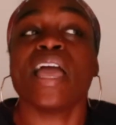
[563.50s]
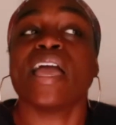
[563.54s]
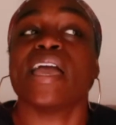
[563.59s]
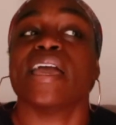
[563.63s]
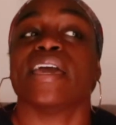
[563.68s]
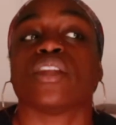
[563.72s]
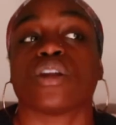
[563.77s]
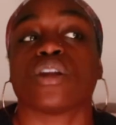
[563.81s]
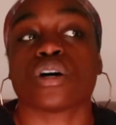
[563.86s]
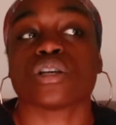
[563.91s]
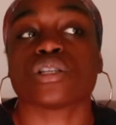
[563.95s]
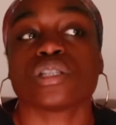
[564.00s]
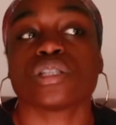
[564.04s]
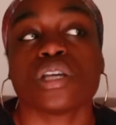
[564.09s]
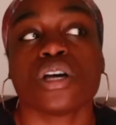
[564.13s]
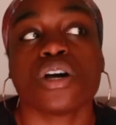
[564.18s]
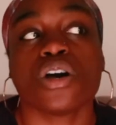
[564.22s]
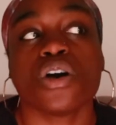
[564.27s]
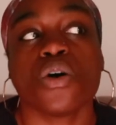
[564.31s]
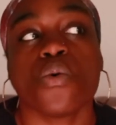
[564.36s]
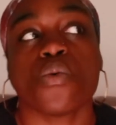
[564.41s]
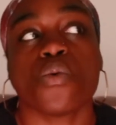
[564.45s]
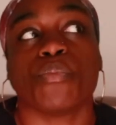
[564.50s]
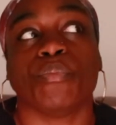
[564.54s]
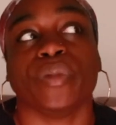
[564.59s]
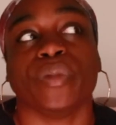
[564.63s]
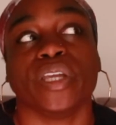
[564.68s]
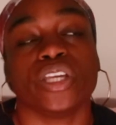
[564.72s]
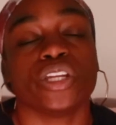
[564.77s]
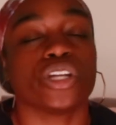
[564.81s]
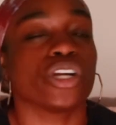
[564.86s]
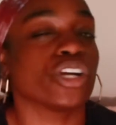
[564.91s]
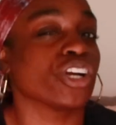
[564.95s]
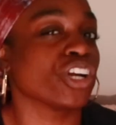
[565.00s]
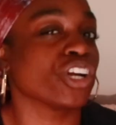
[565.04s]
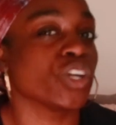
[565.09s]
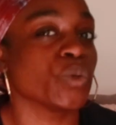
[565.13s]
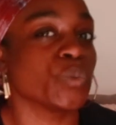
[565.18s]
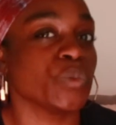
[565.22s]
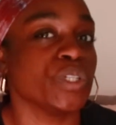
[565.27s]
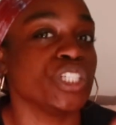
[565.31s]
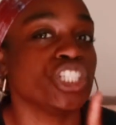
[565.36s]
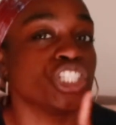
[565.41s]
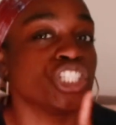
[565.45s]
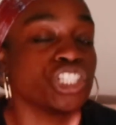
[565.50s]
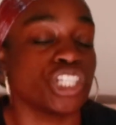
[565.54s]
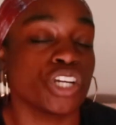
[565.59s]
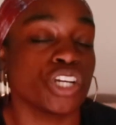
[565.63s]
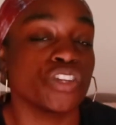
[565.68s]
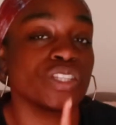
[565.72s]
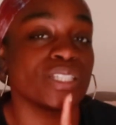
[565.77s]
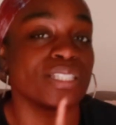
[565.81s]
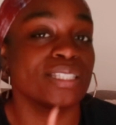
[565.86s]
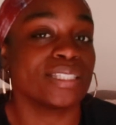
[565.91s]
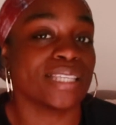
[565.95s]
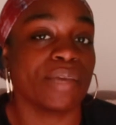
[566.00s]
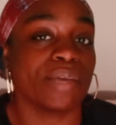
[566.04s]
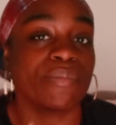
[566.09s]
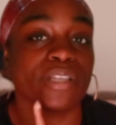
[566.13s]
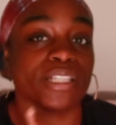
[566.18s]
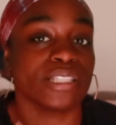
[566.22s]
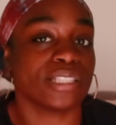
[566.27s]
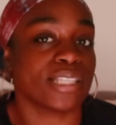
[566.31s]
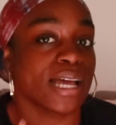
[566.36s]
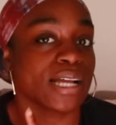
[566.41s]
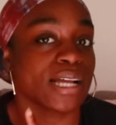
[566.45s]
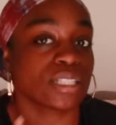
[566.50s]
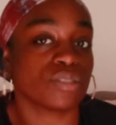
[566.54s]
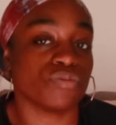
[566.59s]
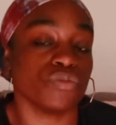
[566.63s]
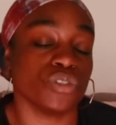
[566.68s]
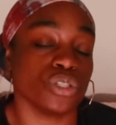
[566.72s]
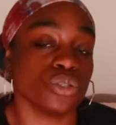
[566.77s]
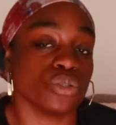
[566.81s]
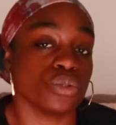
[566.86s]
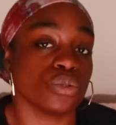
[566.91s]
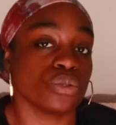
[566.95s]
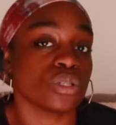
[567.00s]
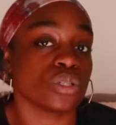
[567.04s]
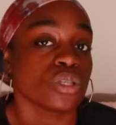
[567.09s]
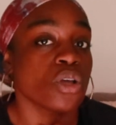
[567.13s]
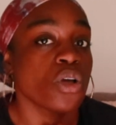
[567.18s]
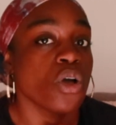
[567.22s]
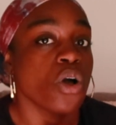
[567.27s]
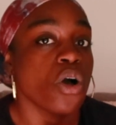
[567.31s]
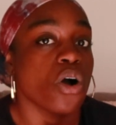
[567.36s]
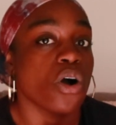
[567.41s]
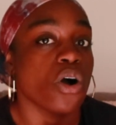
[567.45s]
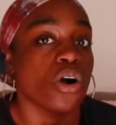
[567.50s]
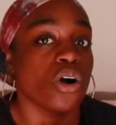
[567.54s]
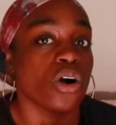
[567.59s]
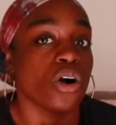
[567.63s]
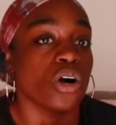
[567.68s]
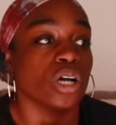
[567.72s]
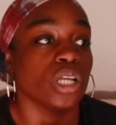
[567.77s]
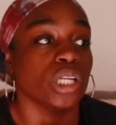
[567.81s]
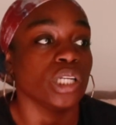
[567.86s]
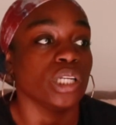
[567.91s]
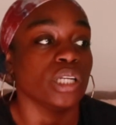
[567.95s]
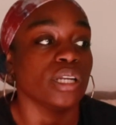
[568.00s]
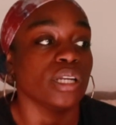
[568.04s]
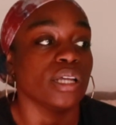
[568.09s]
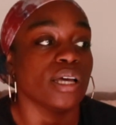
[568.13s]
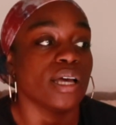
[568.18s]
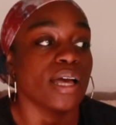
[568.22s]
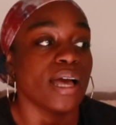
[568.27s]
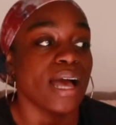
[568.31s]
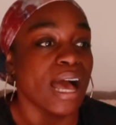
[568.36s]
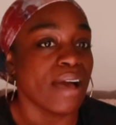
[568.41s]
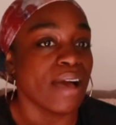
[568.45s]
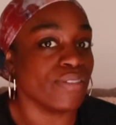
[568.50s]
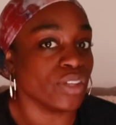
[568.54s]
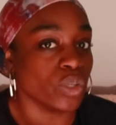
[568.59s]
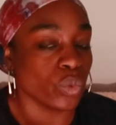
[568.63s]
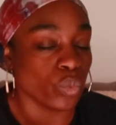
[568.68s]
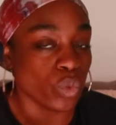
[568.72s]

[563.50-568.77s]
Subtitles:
And also, me and her, we share the same exact views on having